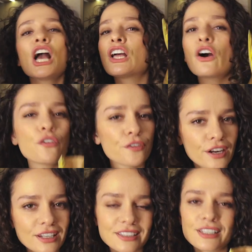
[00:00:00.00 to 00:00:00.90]
go for
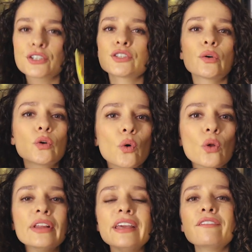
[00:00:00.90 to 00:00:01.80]
it. They're so
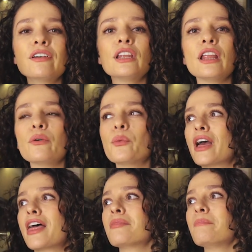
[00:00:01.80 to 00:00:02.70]
cool. Even
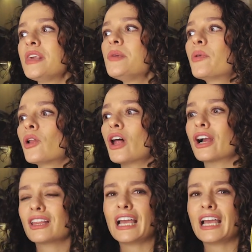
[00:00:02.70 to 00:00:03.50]
when people are